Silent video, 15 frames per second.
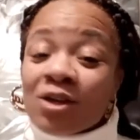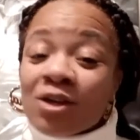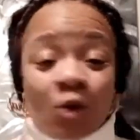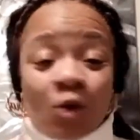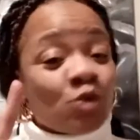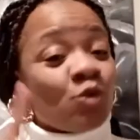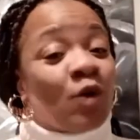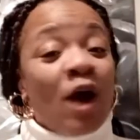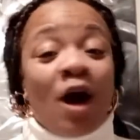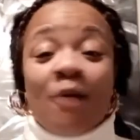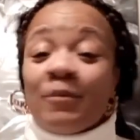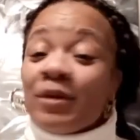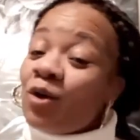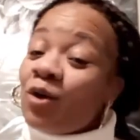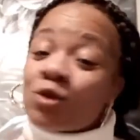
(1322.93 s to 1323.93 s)
those who help
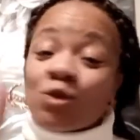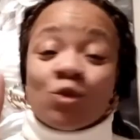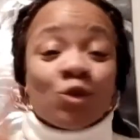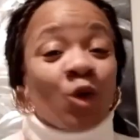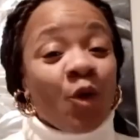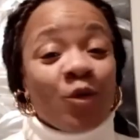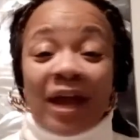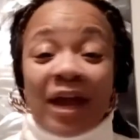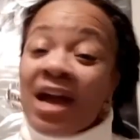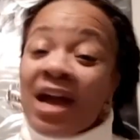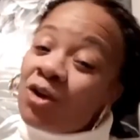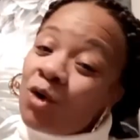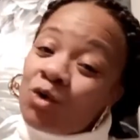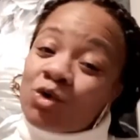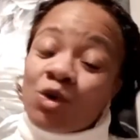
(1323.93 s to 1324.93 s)
me, those who donate,
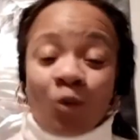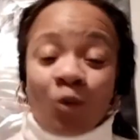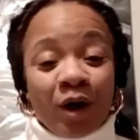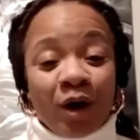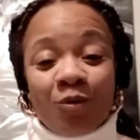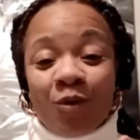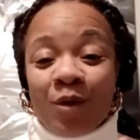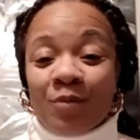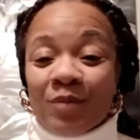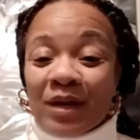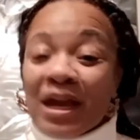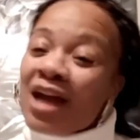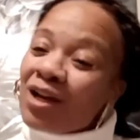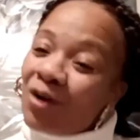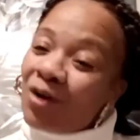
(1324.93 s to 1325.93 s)
those who work with me,
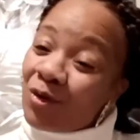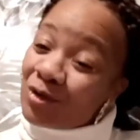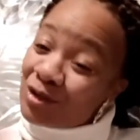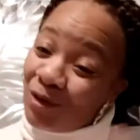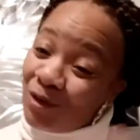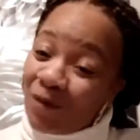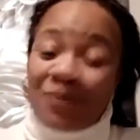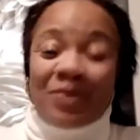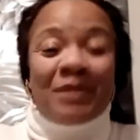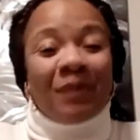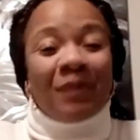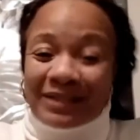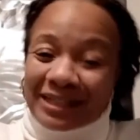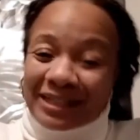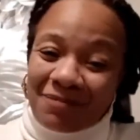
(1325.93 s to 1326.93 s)
those who
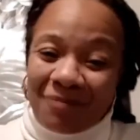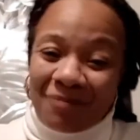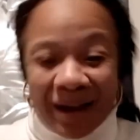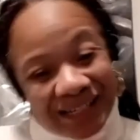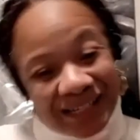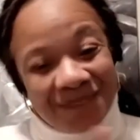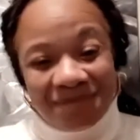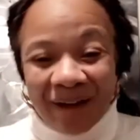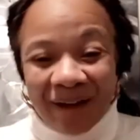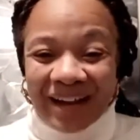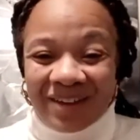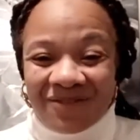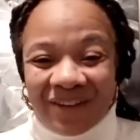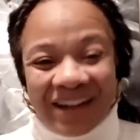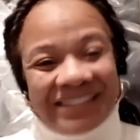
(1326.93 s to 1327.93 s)
participate in my
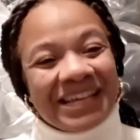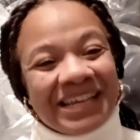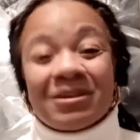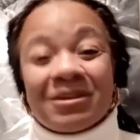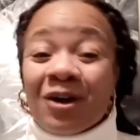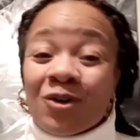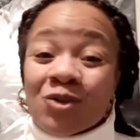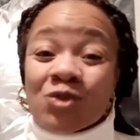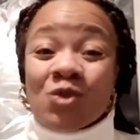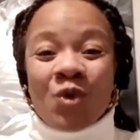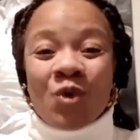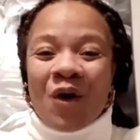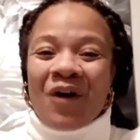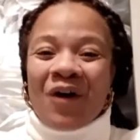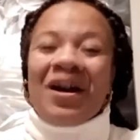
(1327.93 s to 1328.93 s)
events, and those who
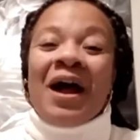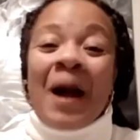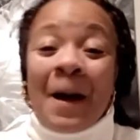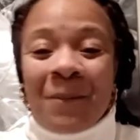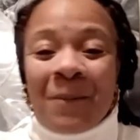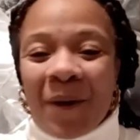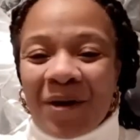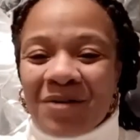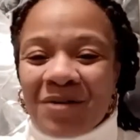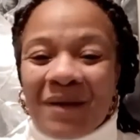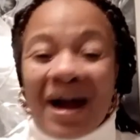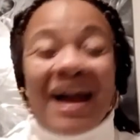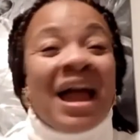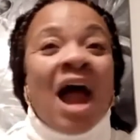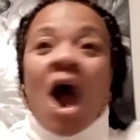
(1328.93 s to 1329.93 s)
are a part of
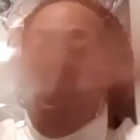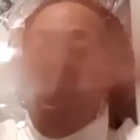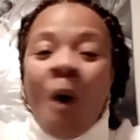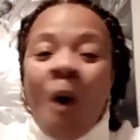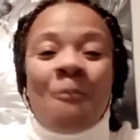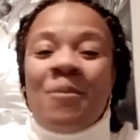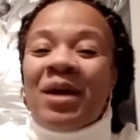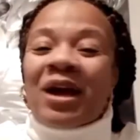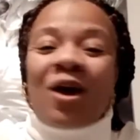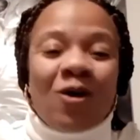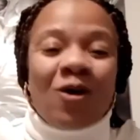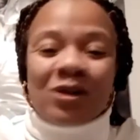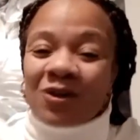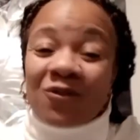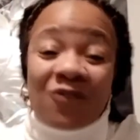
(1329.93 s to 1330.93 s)
my whole big
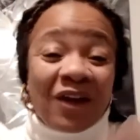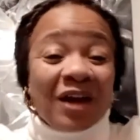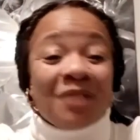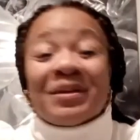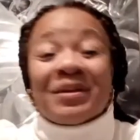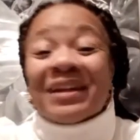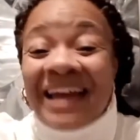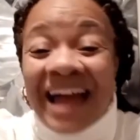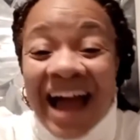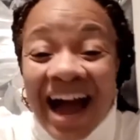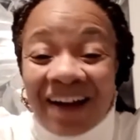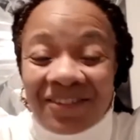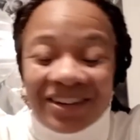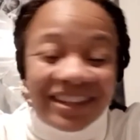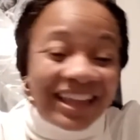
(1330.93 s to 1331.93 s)
host of family. I
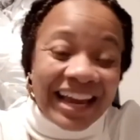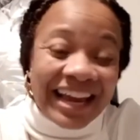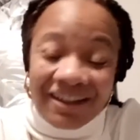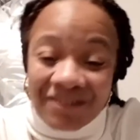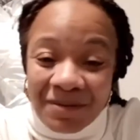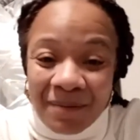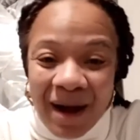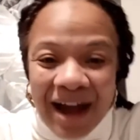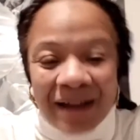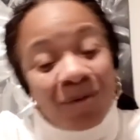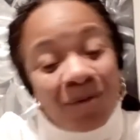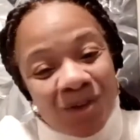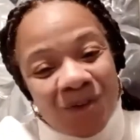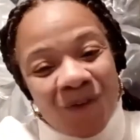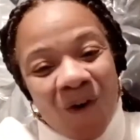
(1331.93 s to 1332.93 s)
want to thank everybody, and
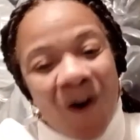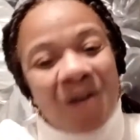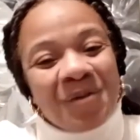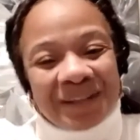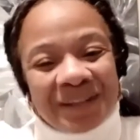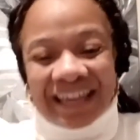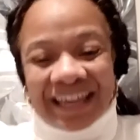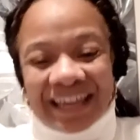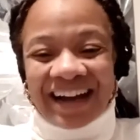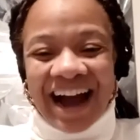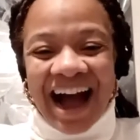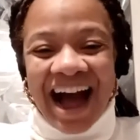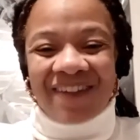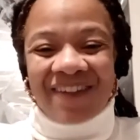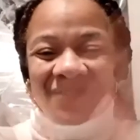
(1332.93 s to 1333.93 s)
most of all, I want to thank
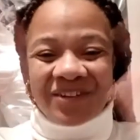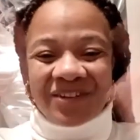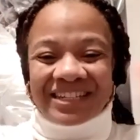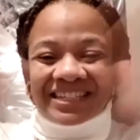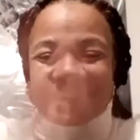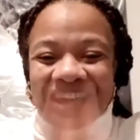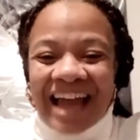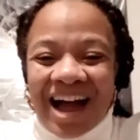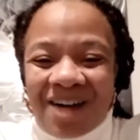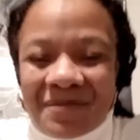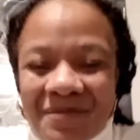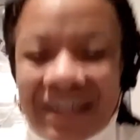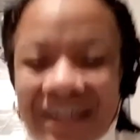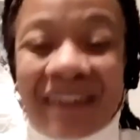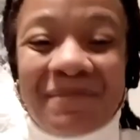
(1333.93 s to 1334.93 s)
God for just allowing
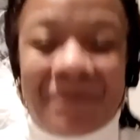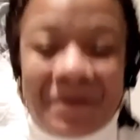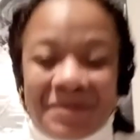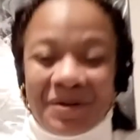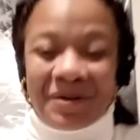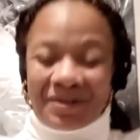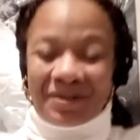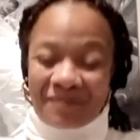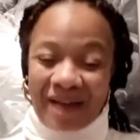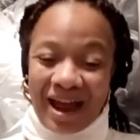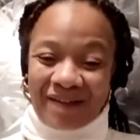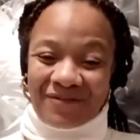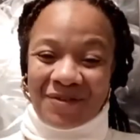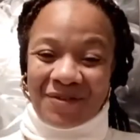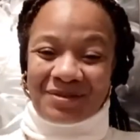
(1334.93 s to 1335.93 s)
me and put me on this
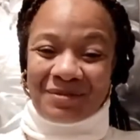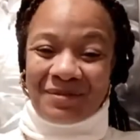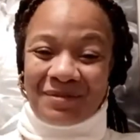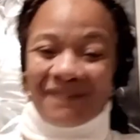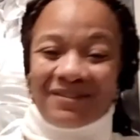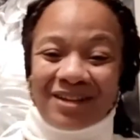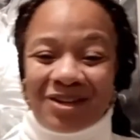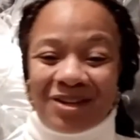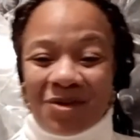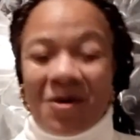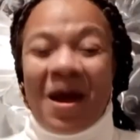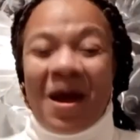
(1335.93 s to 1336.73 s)
platform to be able to do